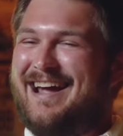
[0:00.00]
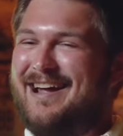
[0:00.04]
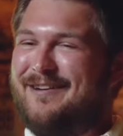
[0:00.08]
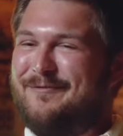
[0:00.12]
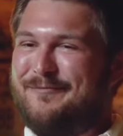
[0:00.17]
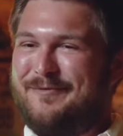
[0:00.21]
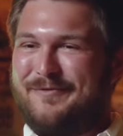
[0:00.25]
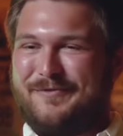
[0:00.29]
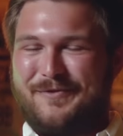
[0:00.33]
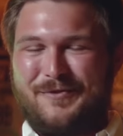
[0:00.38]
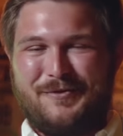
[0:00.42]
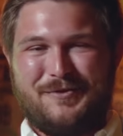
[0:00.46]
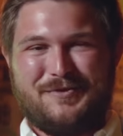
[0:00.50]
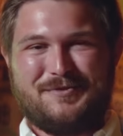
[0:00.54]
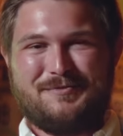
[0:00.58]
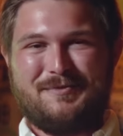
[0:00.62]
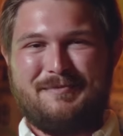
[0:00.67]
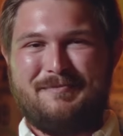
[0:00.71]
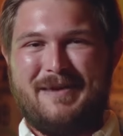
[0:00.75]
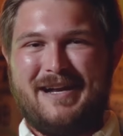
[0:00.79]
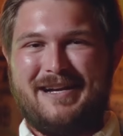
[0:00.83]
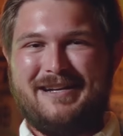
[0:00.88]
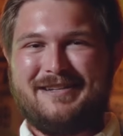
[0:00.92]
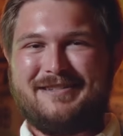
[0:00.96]
And of course,
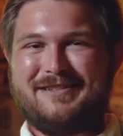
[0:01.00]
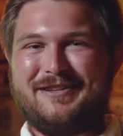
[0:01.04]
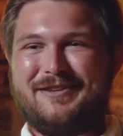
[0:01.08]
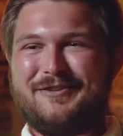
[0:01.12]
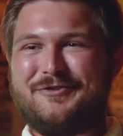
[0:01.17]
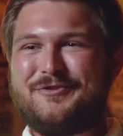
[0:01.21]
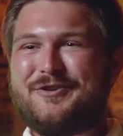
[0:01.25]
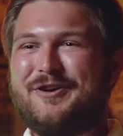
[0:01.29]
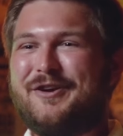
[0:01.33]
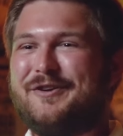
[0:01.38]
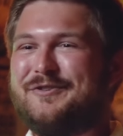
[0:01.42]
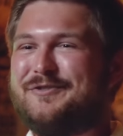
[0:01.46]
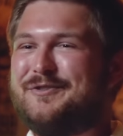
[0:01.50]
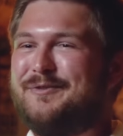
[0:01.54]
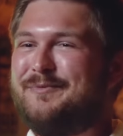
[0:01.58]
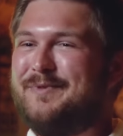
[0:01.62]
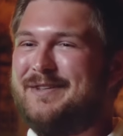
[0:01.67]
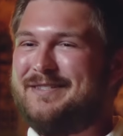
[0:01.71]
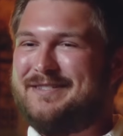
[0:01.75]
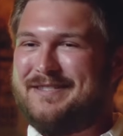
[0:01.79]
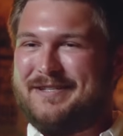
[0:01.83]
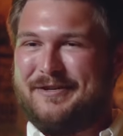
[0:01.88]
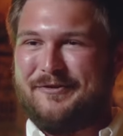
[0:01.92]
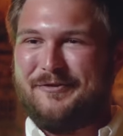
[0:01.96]
we made it to the Charger
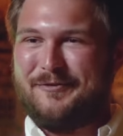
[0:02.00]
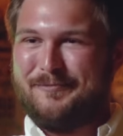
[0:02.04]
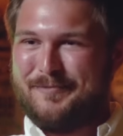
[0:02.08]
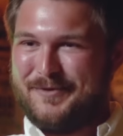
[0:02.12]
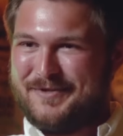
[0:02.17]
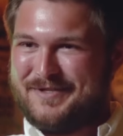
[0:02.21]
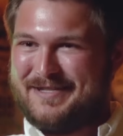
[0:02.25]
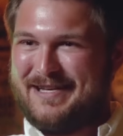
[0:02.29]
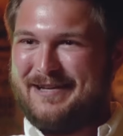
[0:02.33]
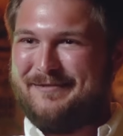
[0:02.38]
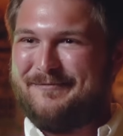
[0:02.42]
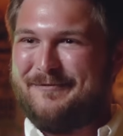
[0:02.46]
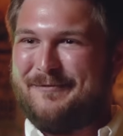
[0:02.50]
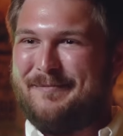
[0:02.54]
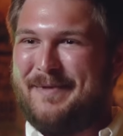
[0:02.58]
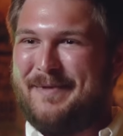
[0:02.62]
with 0%